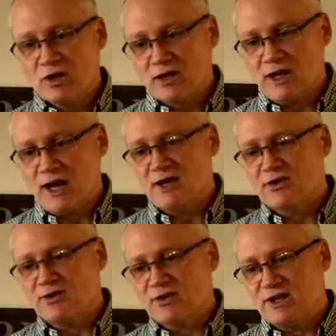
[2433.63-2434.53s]
God
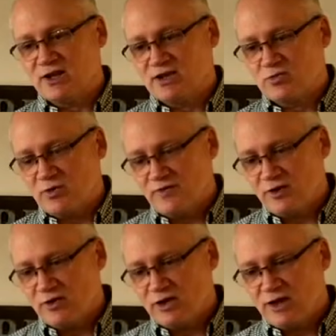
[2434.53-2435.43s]
is, is
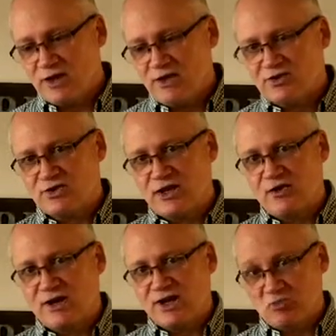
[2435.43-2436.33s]
revealing His
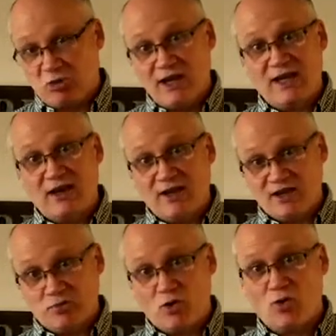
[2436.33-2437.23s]
secret, His plan,
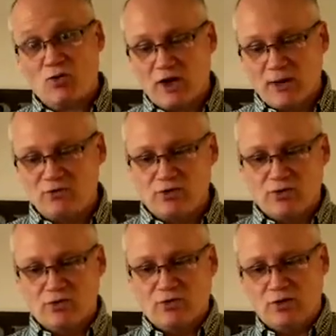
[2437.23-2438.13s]
His program
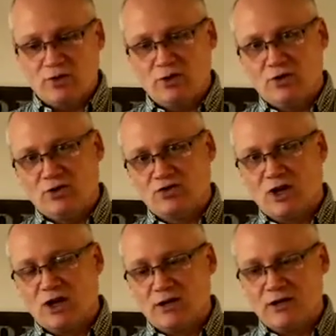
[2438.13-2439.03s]
to
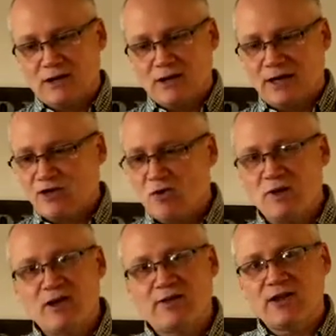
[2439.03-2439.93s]
John. Now, there are
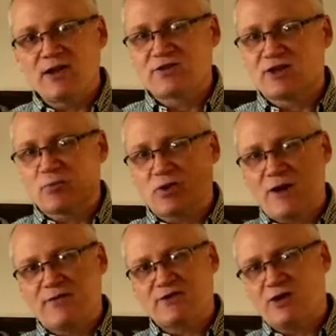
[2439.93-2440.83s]
many things that the
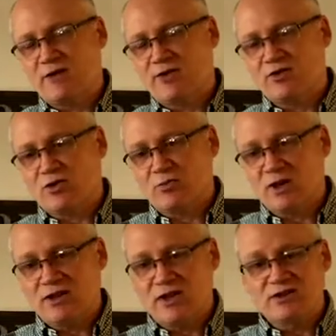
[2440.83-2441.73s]
prophets are never told,
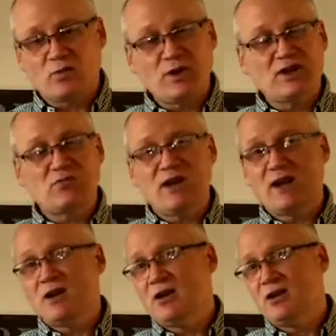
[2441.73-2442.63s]
many things that we as
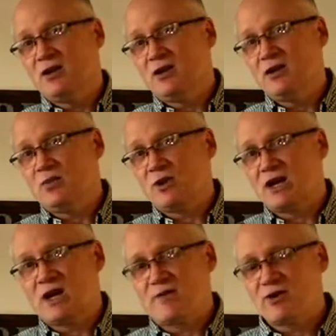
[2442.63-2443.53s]
man
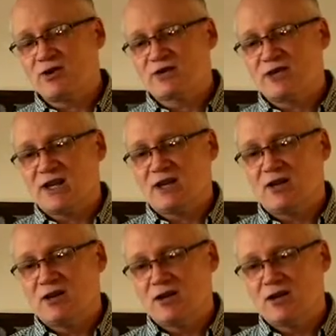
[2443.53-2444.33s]
can never understand.